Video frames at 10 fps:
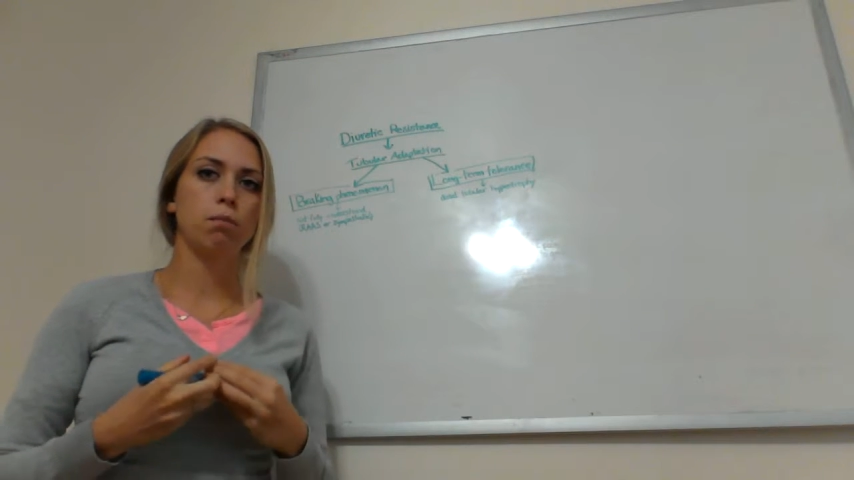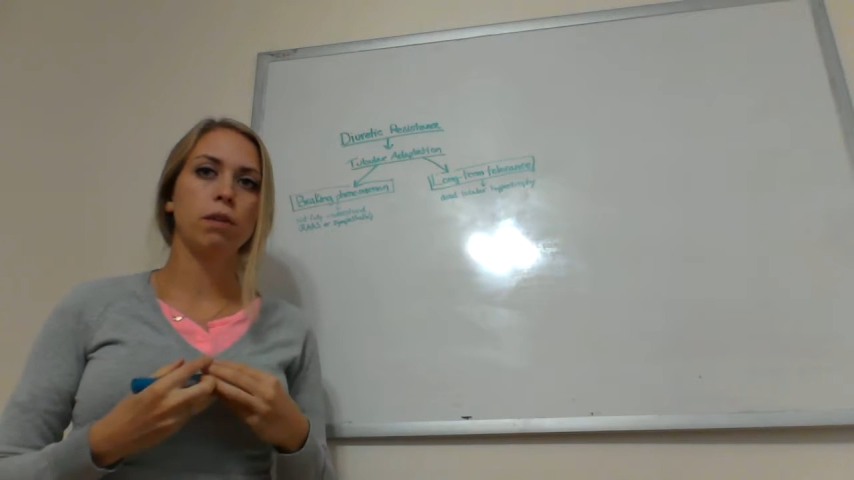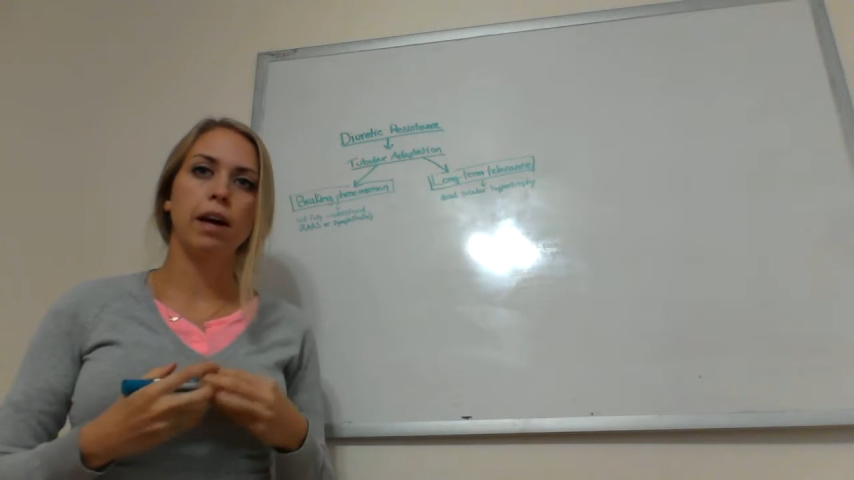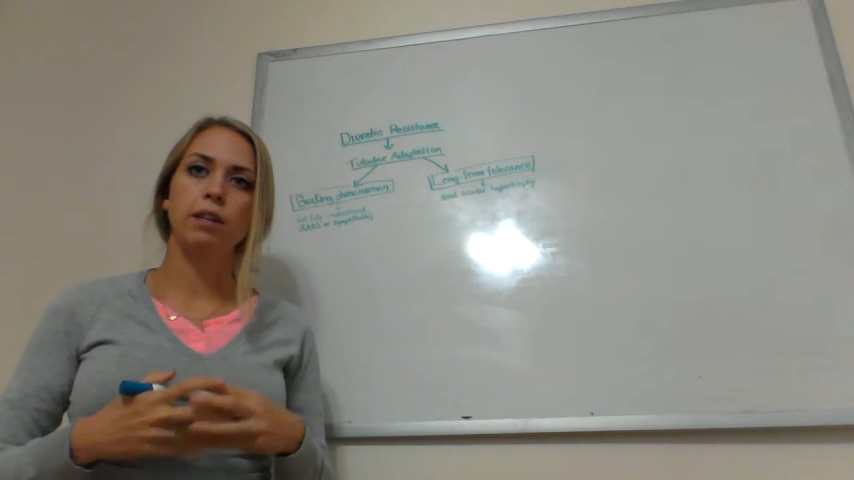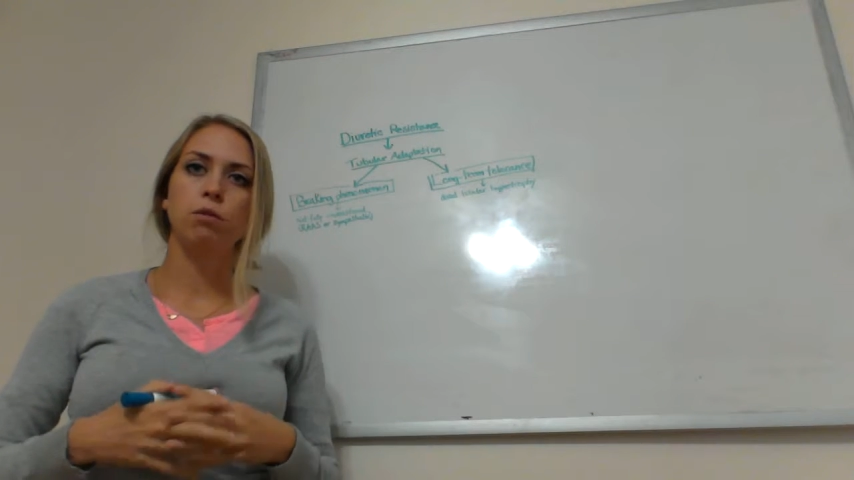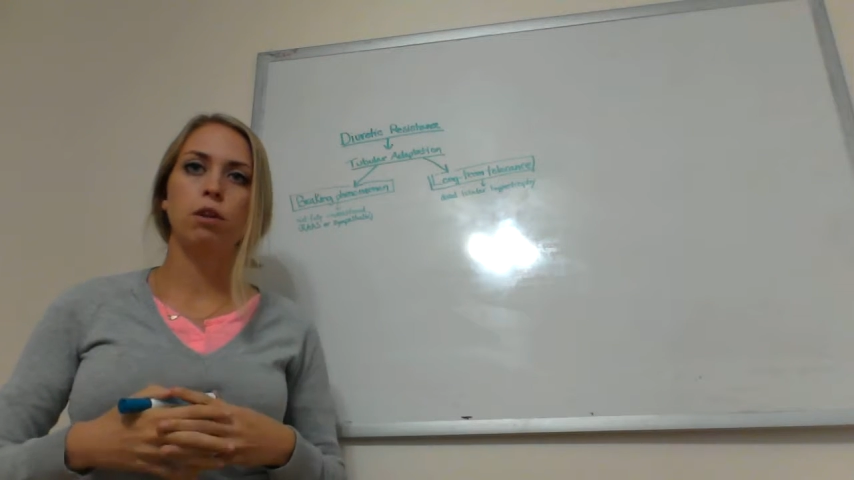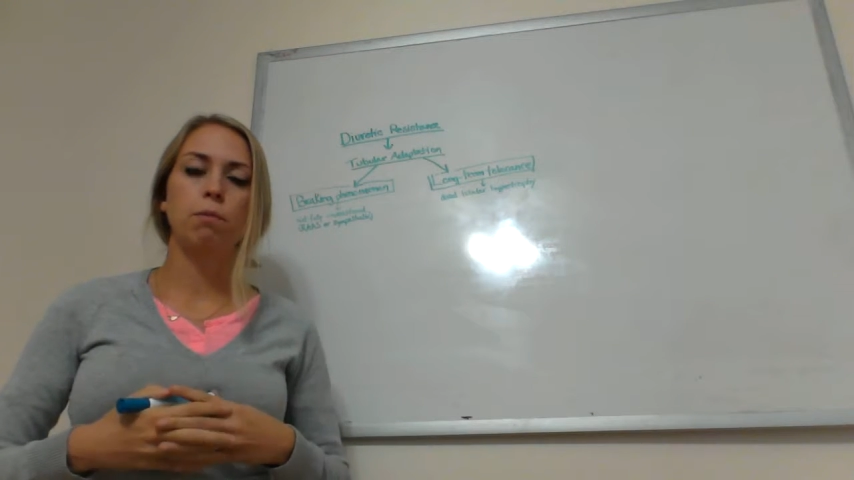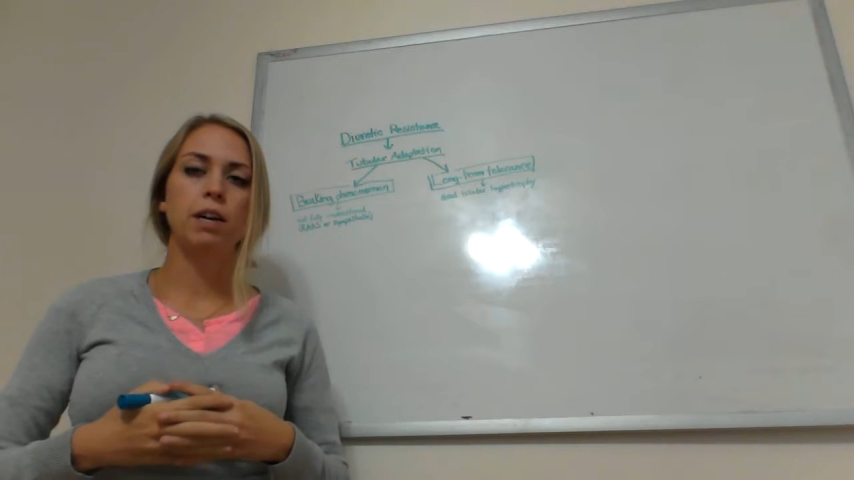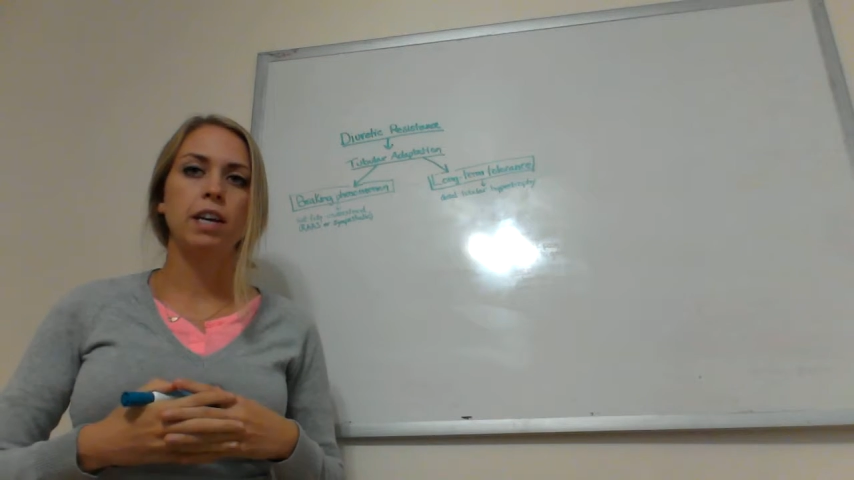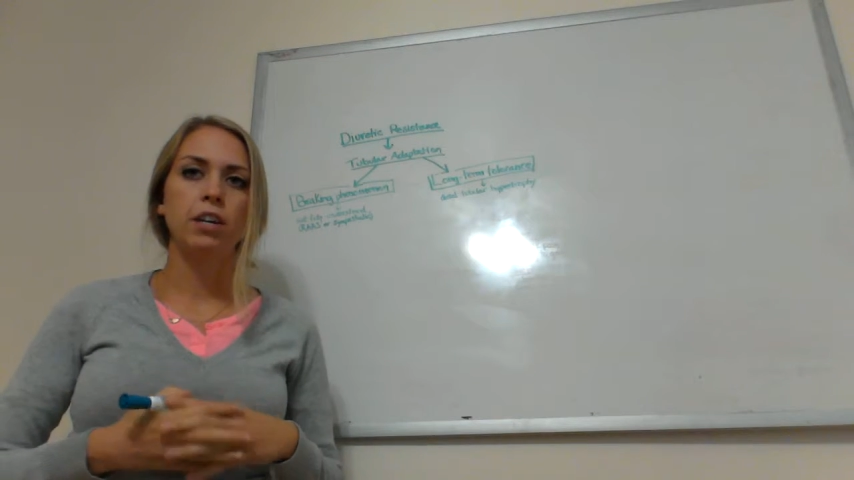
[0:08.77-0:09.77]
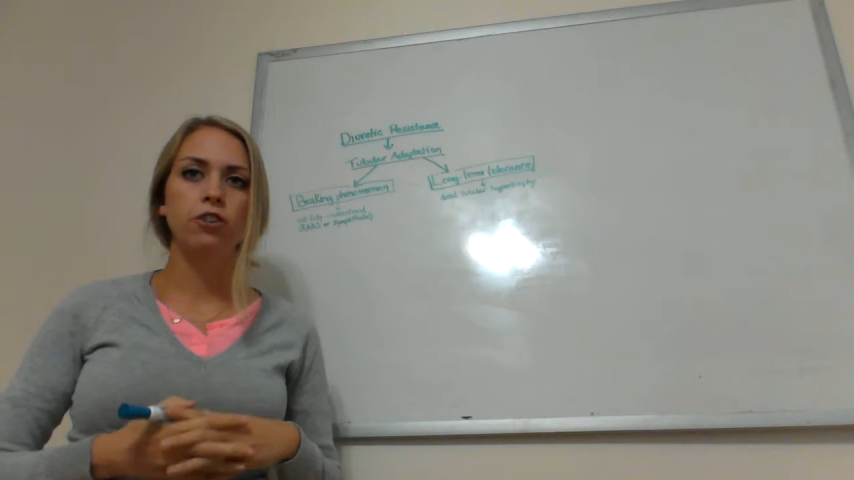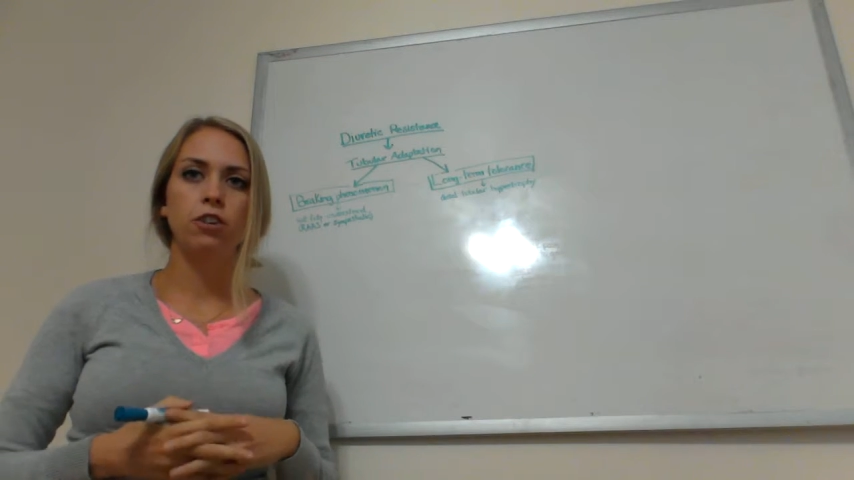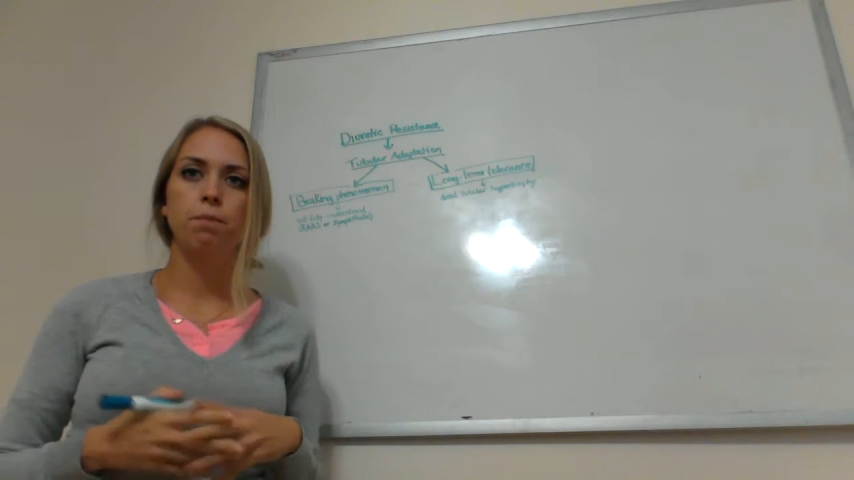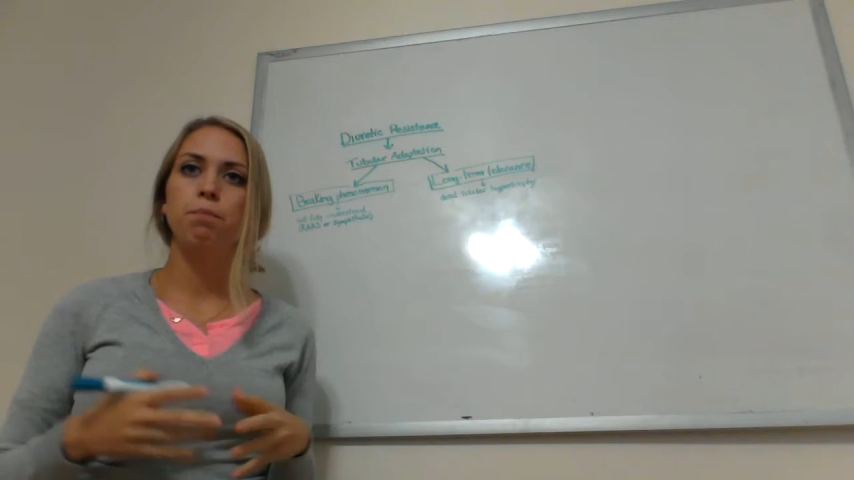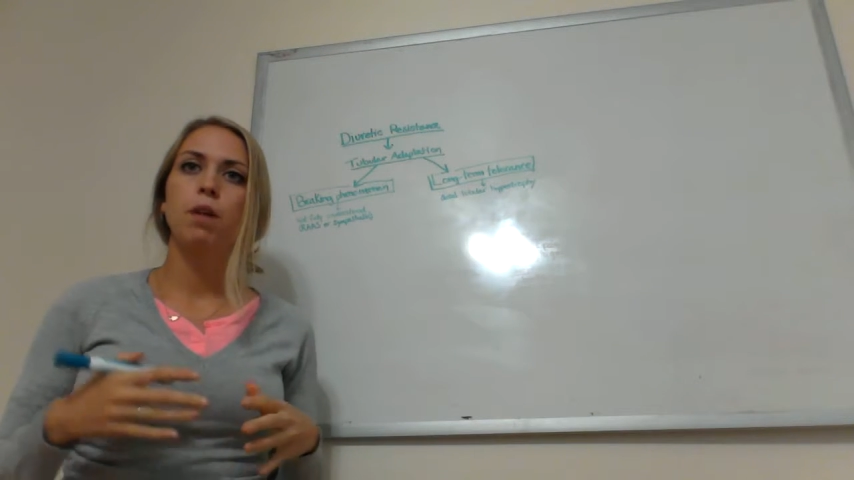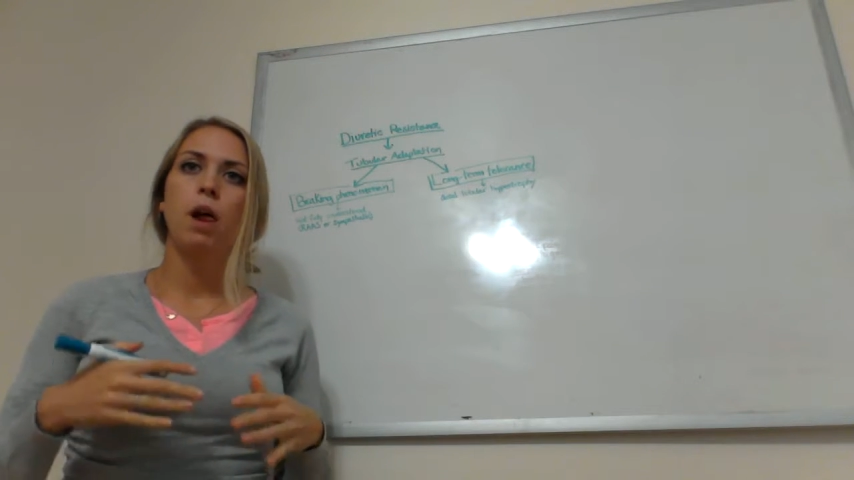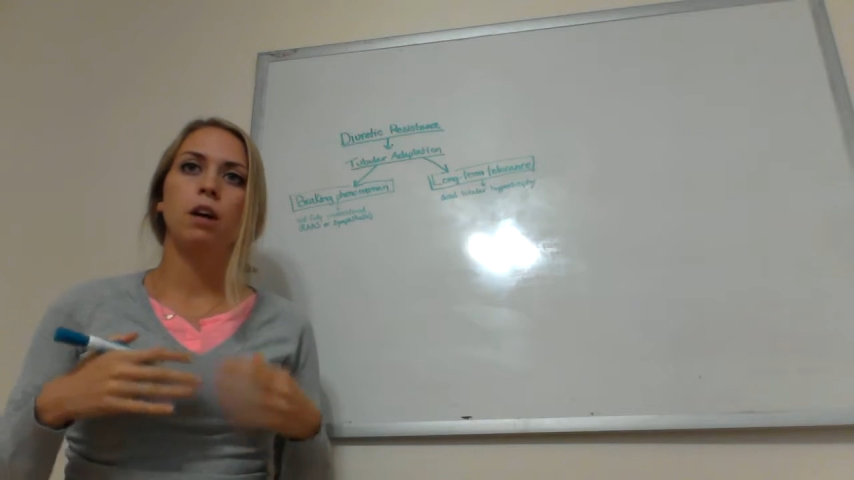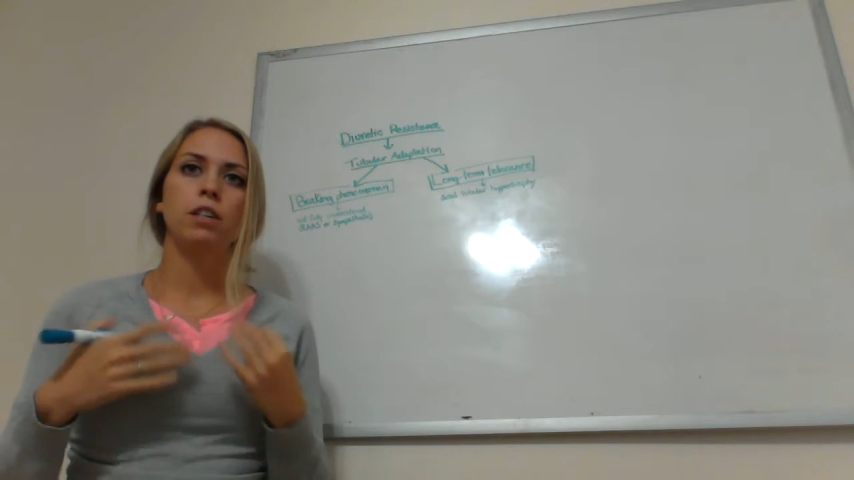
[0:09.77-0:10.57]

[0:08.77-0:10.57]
compliance with their medication,